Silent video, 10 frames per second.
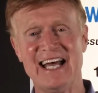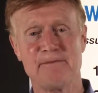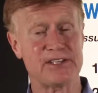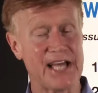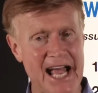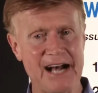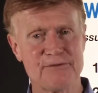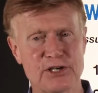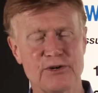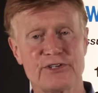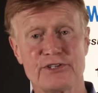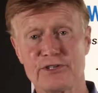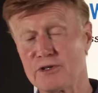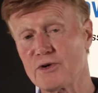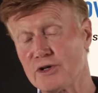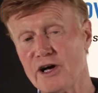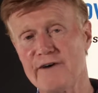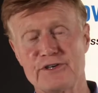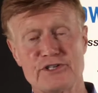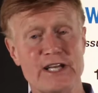But they have to go to the local
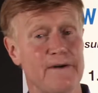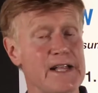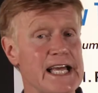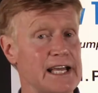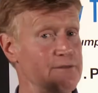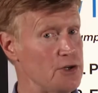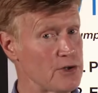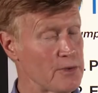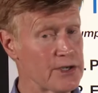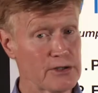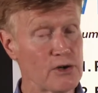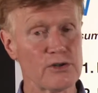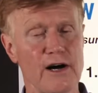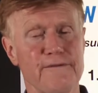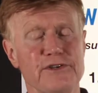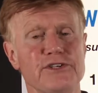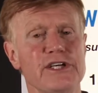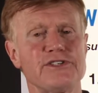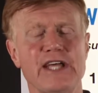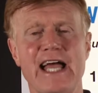office. Now, if you don't know where your local office
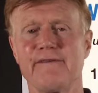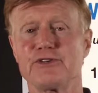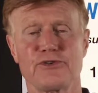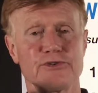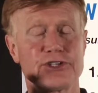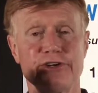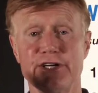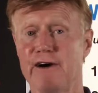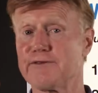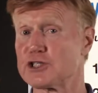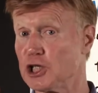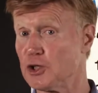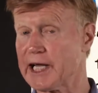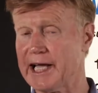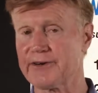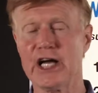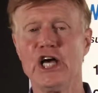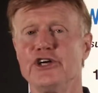is, they have a Social Security office locator.